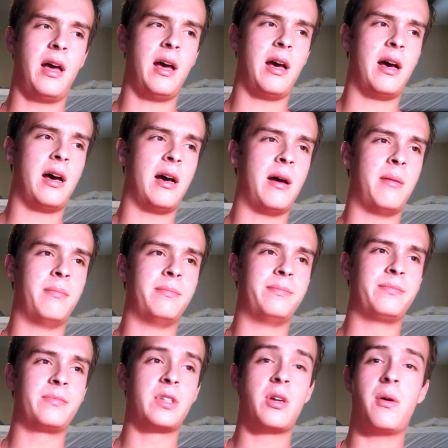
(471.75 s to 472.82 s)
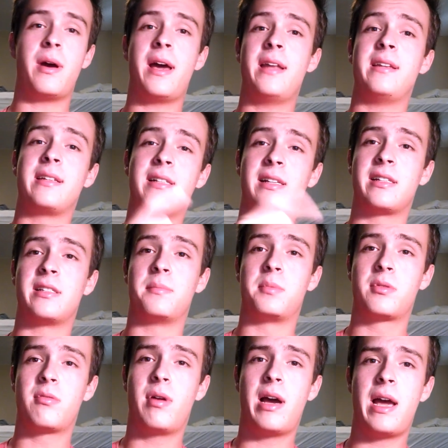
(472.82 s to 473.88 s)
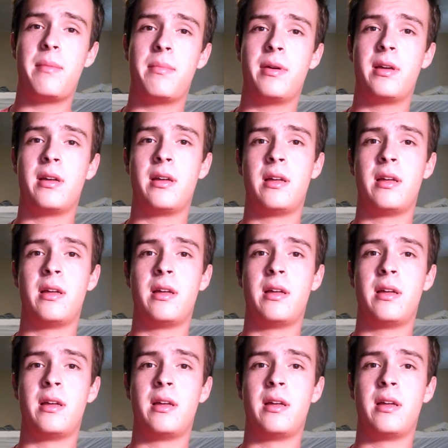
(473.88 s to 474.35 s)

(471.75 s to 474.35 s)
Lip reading: Go ahead and click subscribe